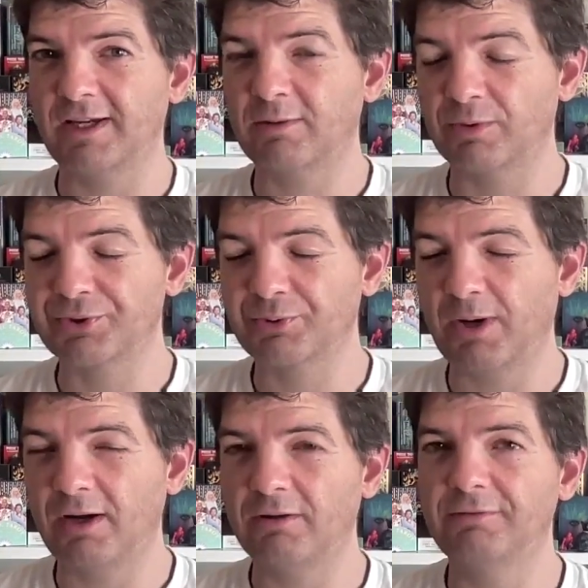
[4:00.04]
equals
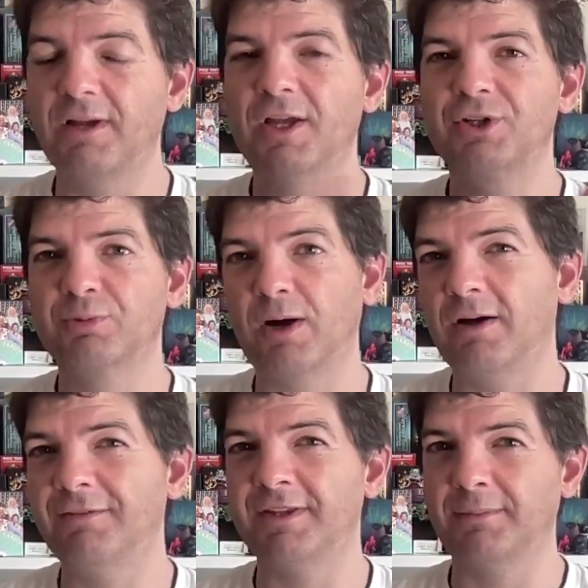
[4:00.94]
12.
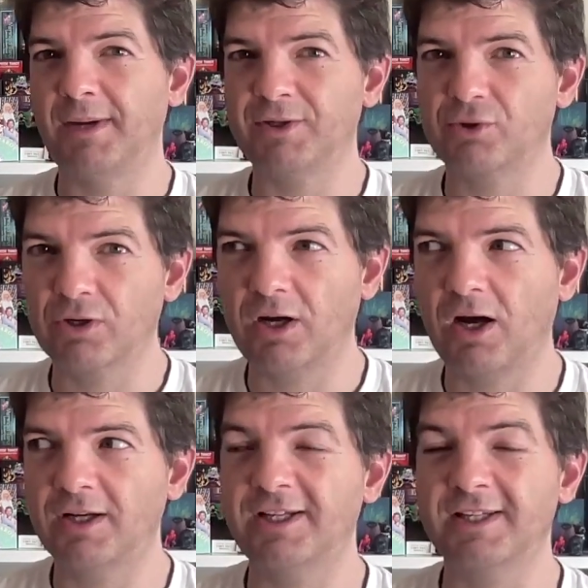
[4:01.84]
12 in the major
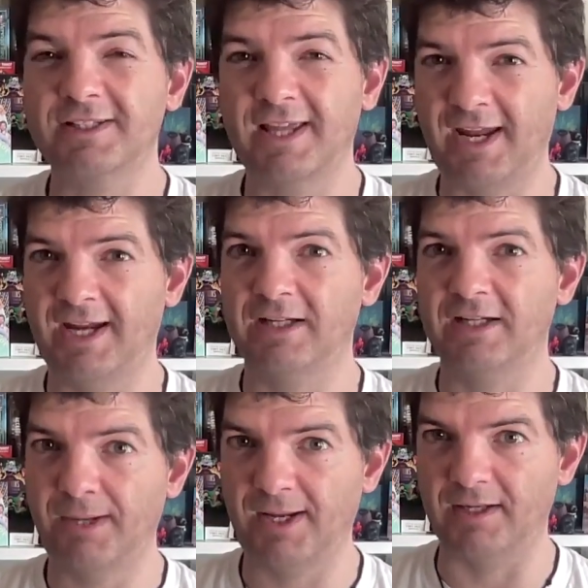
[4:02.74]
arcana is the
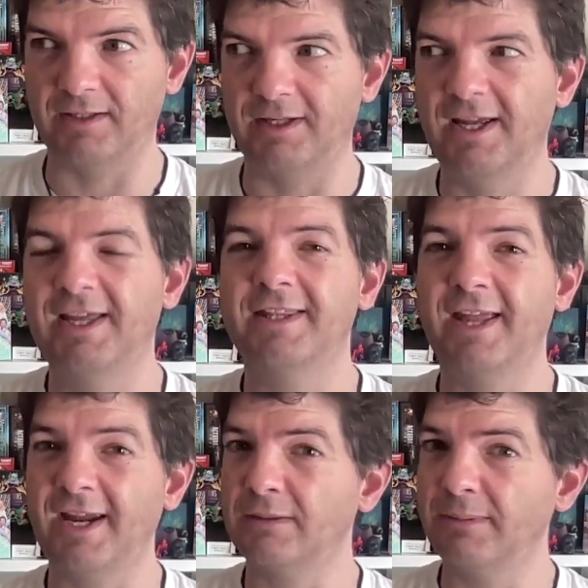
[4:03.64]
Hanged Man. The
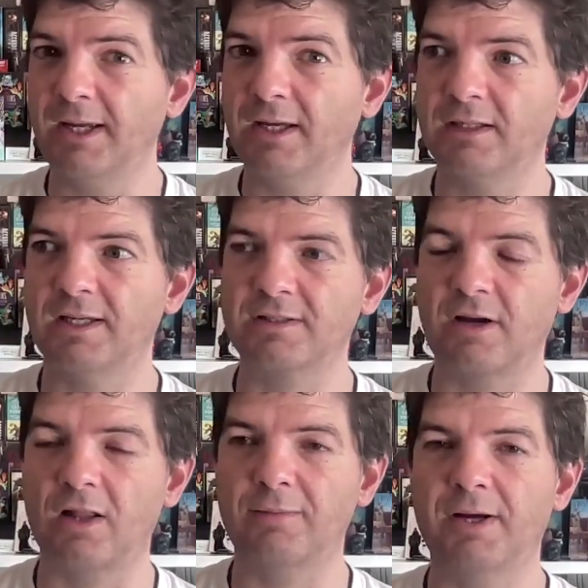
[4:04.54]
Hanged Man is
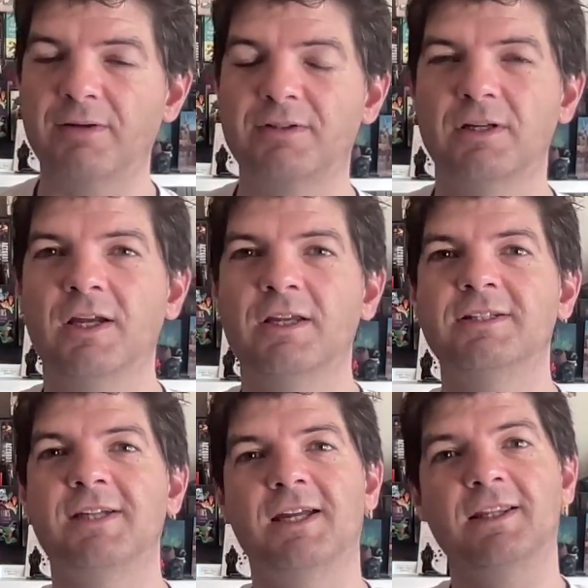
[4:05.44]
all about
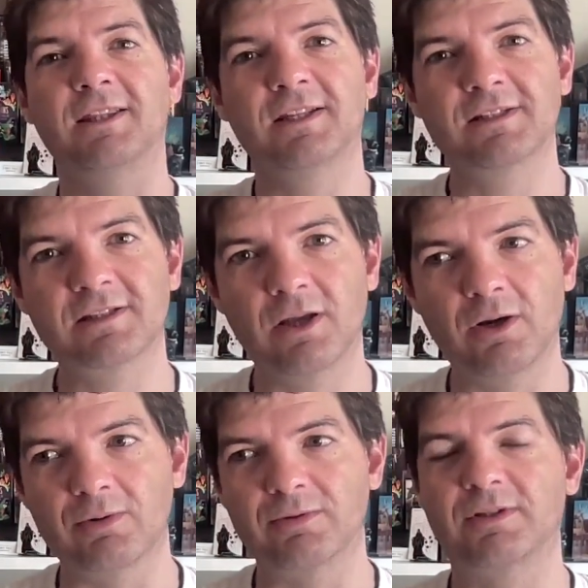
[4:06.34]
taking things
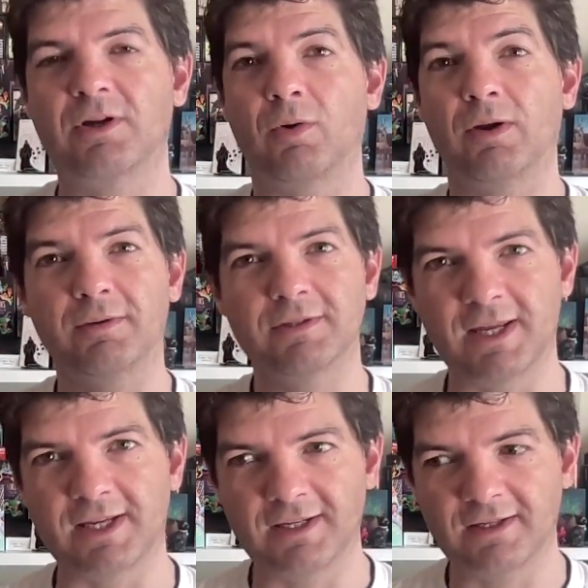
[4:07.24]
slow,
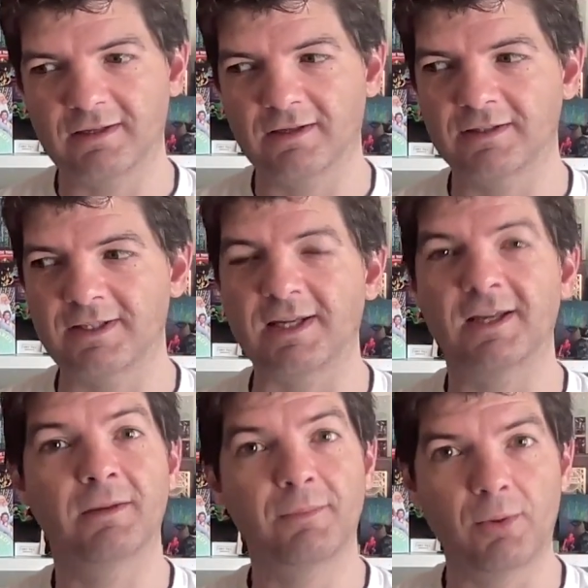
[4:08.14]
taking
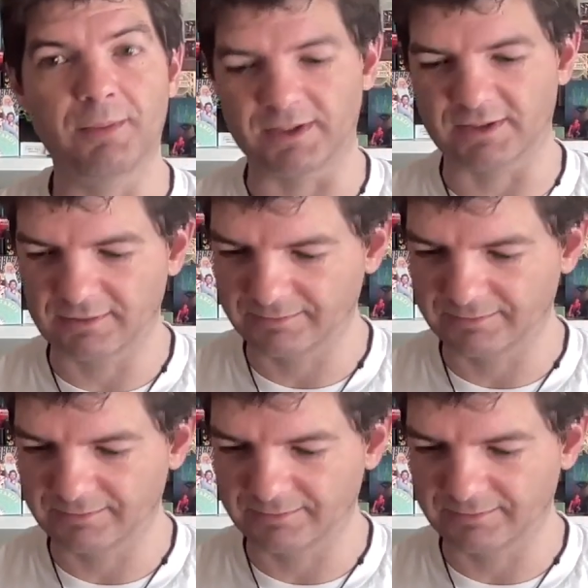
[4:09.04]
a moment,